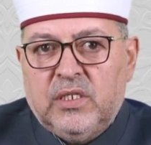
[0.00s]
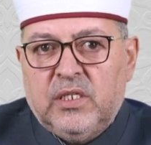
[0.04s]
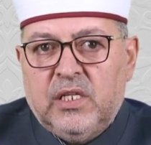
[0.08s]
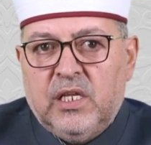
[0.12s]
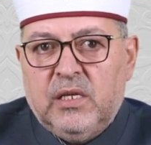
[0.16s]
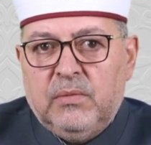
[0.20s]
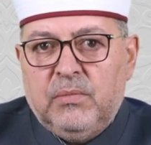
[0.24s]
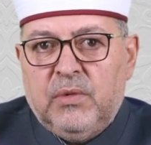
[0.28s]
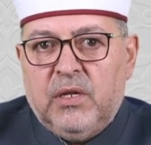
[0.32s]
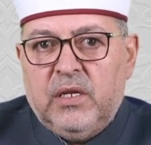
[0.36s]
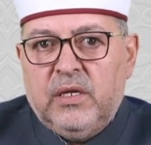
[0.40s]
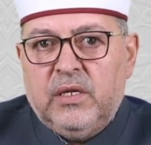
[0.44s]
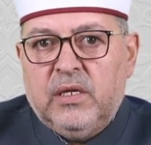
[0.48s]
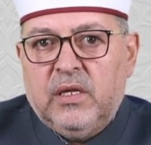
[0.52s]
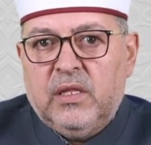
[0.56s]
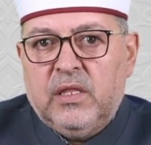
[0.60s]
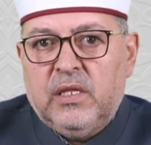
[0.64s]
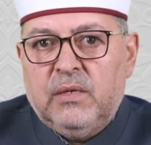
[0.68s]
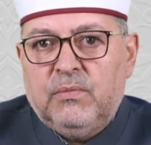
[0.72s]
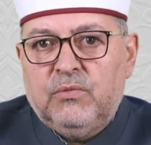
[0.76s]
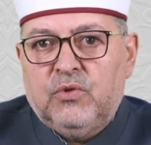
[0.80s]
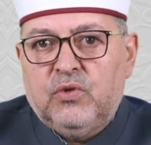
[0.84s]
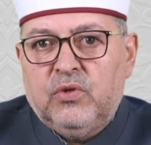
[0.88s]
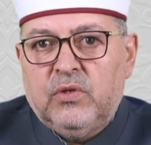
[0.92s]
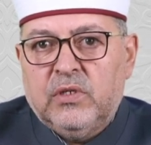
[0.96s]
enabling
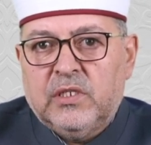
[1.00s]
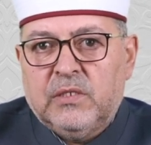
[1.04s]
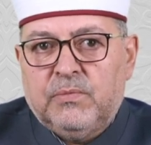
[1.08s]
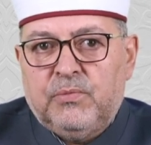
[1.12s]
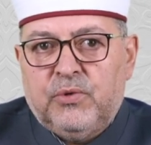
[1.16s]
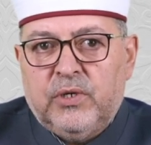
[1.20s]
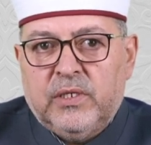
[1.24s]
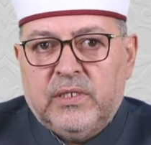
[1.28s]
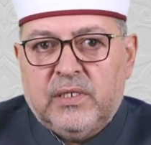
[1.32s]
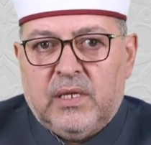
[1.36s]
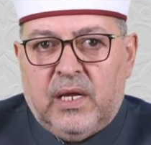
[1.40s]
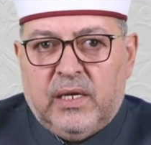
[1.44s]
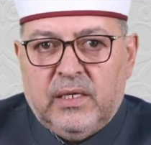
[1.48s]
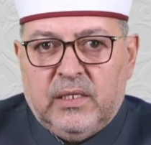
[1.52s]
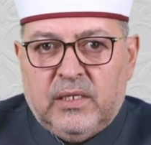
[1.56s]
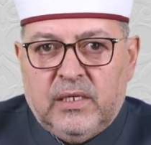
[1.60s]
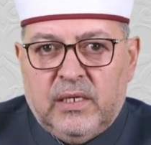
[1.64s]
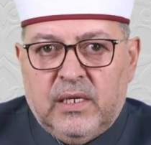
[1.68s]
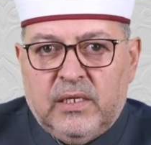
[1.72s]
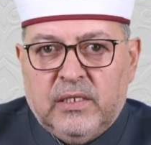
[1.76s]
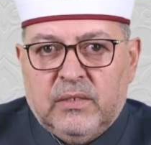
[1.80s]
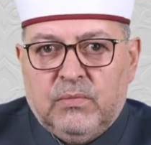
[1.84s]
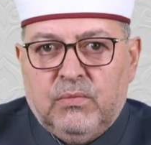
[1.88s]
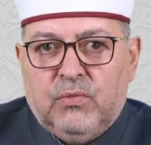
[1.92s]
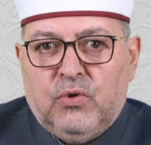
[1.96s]
them to express
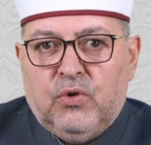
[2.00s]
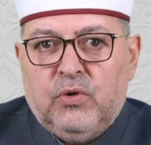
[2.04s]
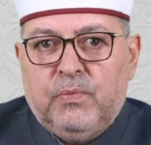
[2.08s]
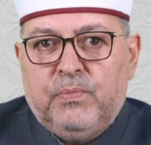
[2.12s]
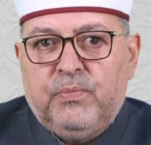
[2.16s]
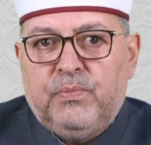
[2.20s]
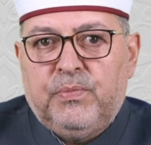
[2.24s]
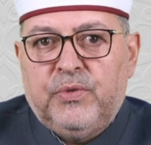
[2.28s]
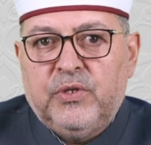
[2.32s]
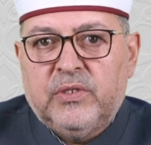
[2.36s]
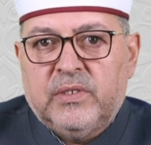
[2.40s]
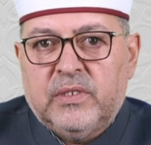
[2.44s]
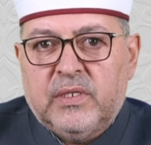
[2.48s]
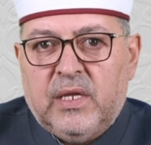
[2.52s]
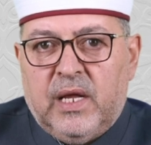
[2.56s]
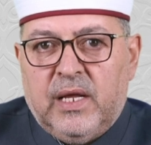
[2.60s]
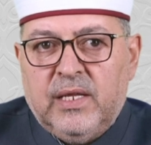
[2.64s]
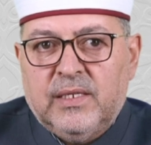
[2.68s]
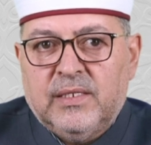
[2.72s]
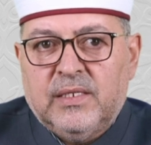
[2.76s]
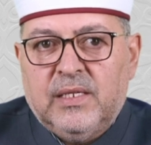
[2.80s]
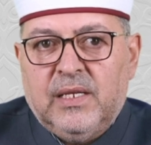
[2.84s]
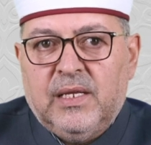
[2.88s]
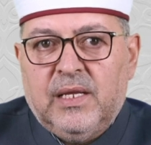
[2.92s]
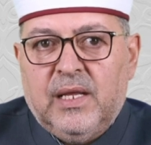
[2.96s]
ideas more
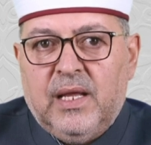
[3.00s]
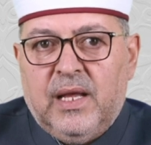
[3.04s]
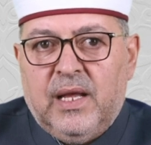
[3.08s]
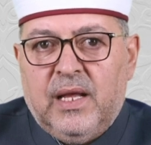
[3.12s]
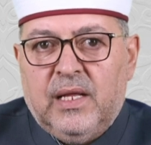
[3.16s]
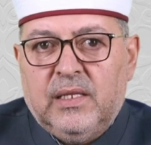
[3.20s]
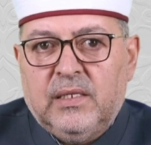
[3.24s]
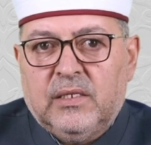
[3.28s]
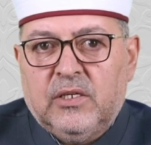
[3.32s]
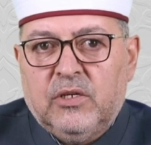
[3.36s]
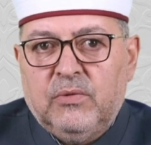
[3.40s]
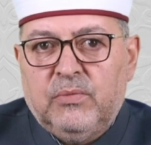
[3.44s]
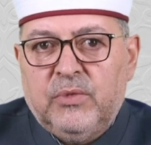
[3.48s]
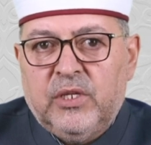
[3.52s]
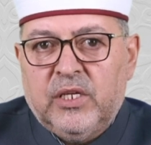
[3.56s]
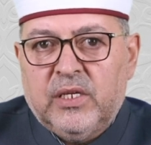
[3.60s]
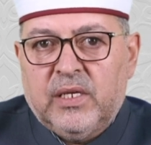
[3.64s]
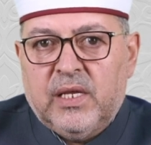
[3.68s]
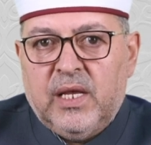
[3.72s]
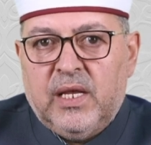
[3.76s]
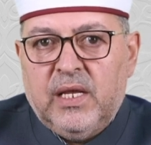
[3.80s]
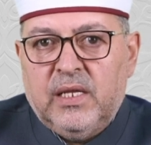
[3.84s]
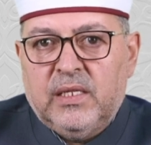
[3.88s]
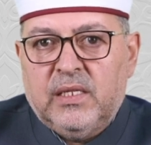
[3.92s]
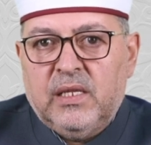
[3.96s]
precisely and
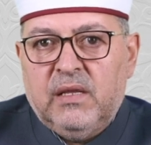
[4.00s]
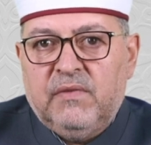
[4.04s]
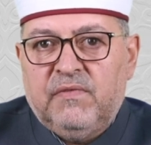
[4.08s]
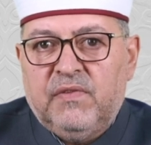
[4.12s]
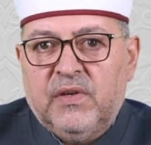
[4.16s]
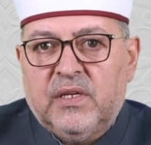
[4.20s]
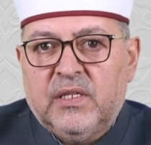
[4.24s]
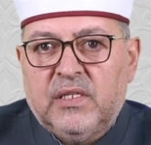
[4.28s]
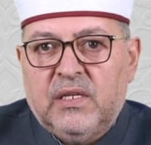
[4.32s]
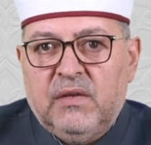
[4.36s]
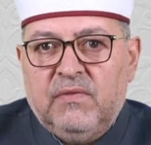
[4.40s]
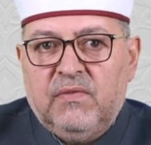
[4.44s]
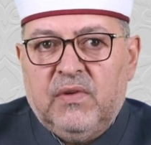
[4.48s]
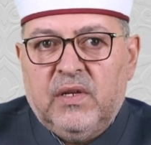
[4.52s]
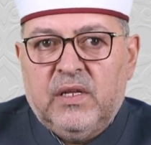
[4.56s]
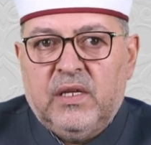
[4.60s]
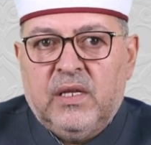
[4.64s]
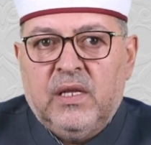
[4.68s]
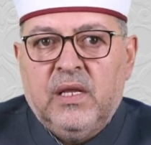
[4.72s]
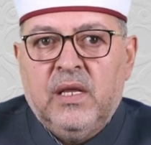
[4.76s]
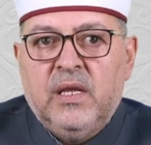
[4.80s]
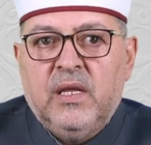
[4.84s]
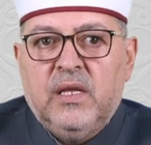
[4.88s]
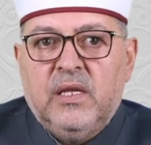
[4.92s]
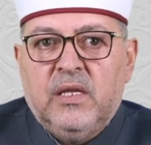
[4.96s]
communicate effectively